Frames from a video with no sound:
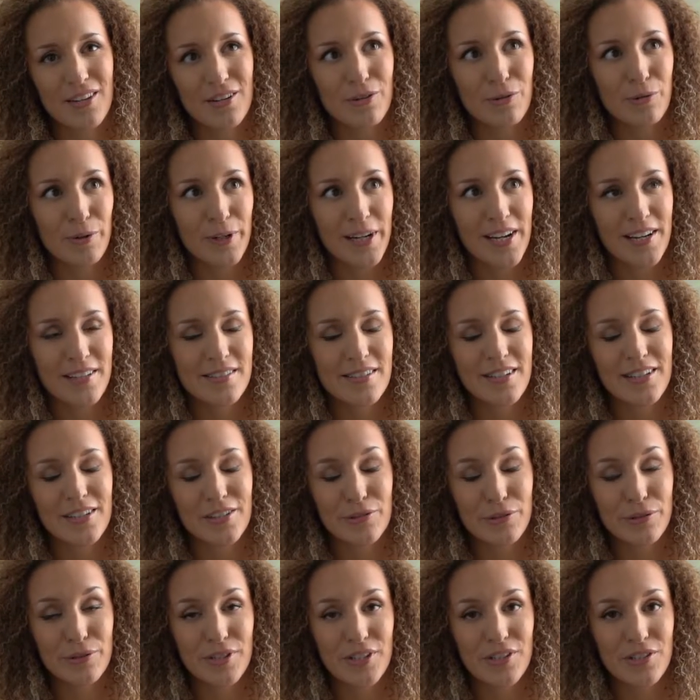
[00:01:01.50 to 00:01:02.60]
Whereas in a
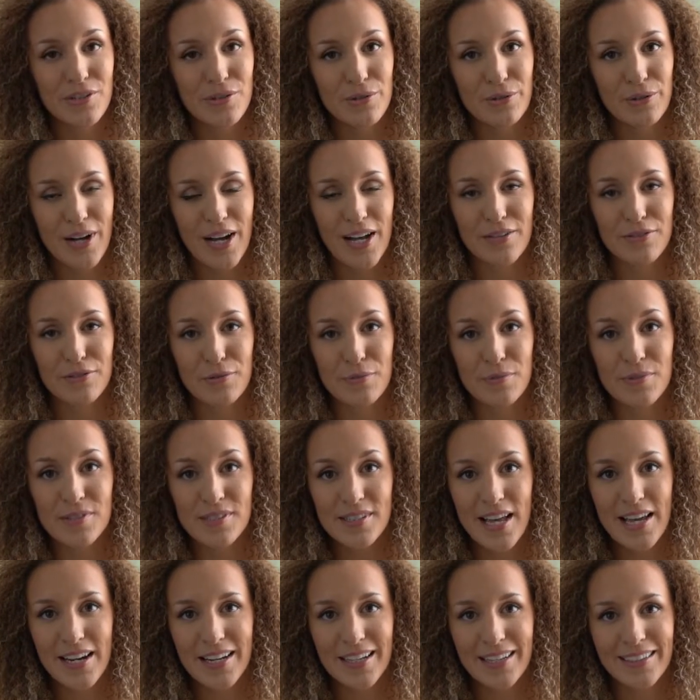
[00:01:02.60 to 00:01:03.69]
traditional classroom
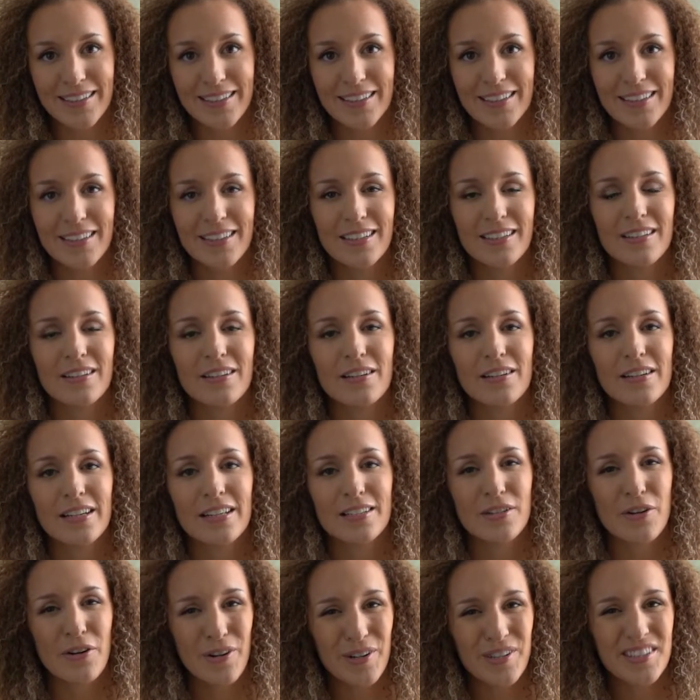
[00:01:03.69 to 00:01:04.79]
setting,
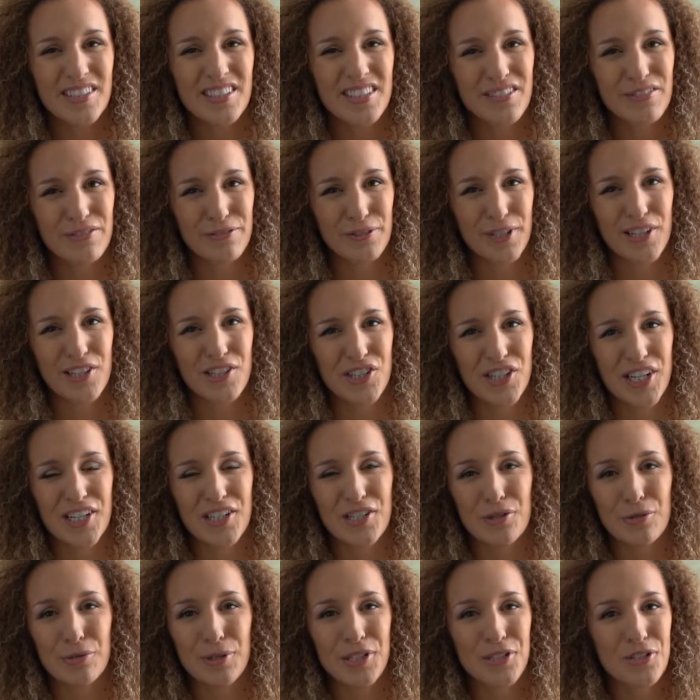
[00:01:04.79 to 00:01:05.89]
it's hard to differentiate
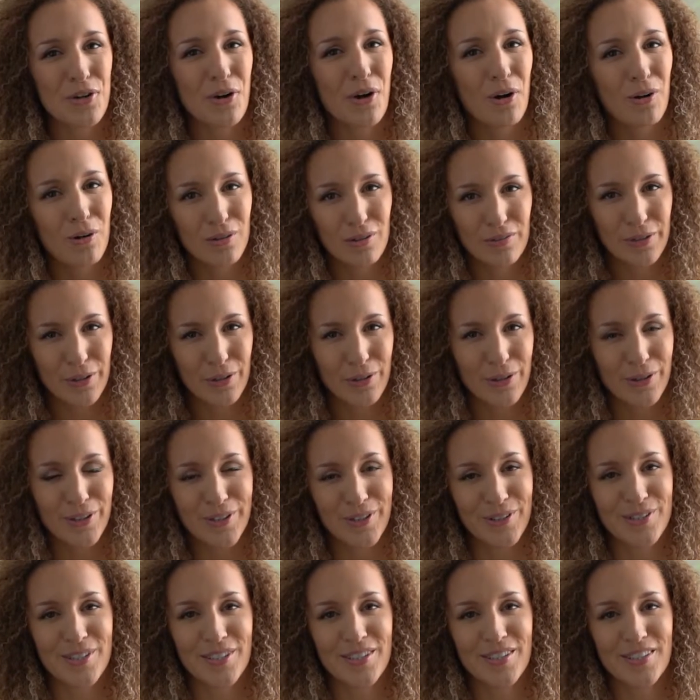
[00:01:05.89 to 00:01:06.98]
to reach all of your
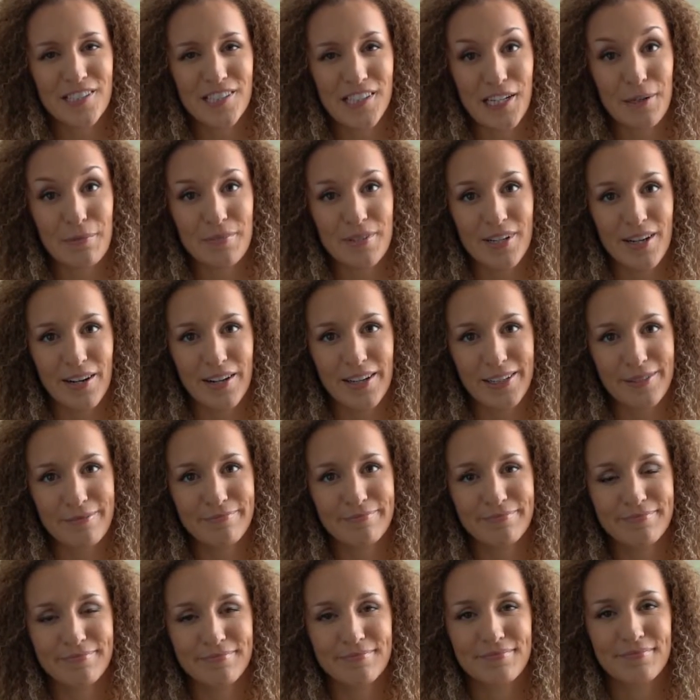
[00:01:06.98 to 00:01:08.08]
learners at the same time.
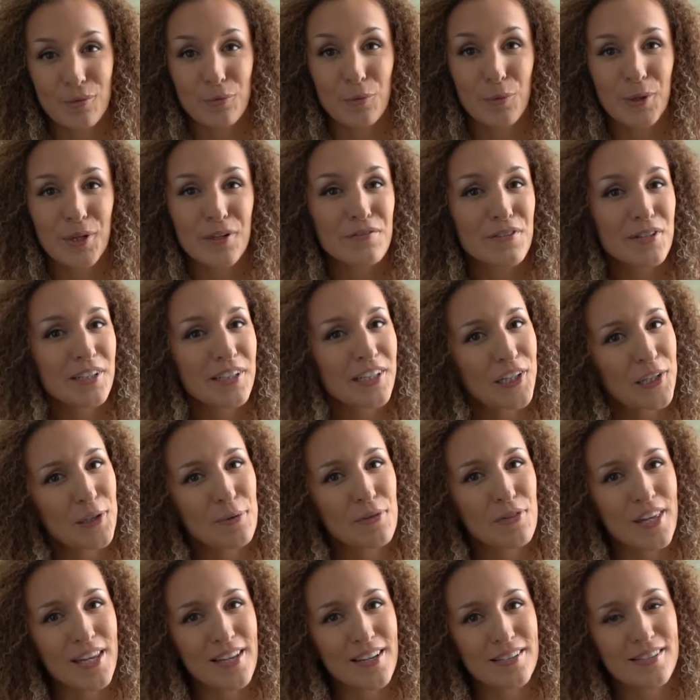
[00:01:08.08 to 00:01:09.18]
One of the key
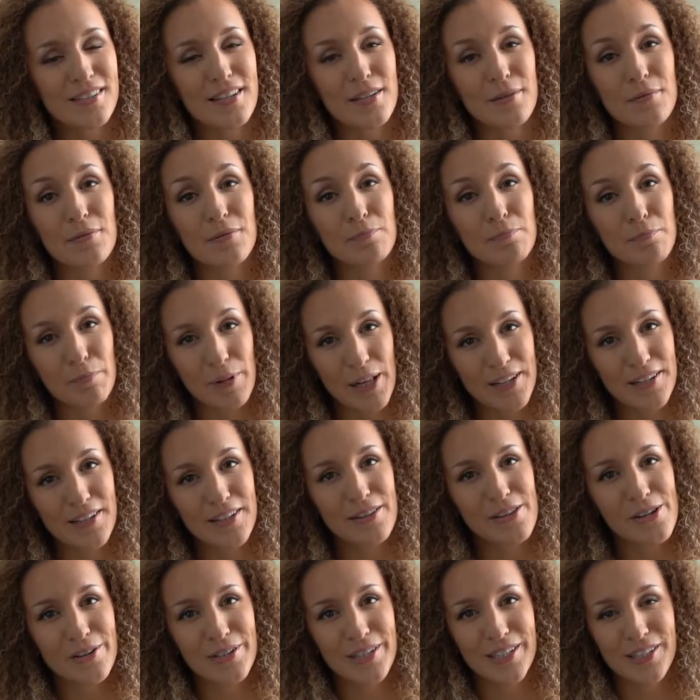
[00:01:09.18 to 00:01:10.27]
things that blended
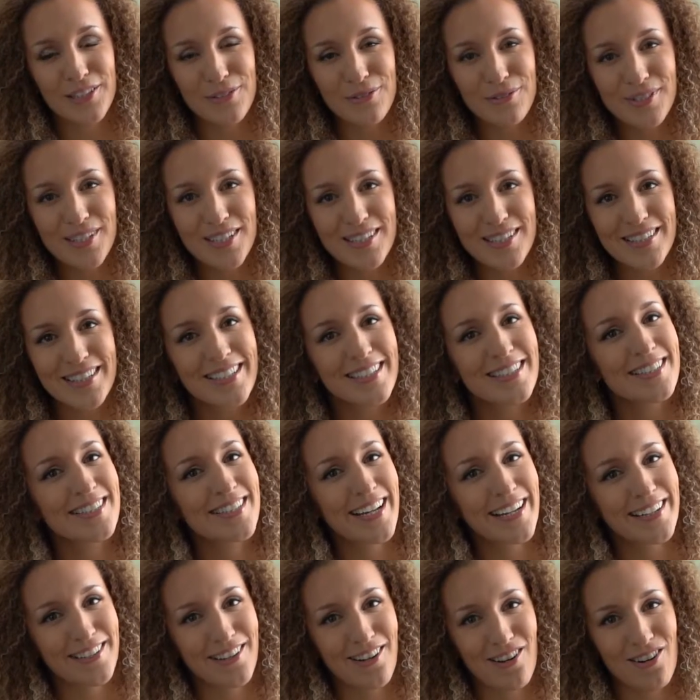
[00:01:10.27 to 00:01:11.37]
learning uses is
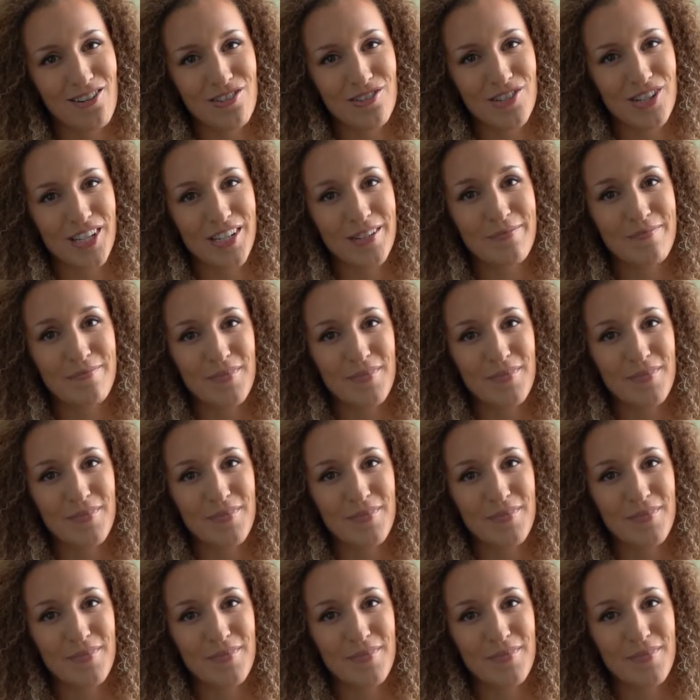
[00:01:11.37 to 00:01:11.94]
technology.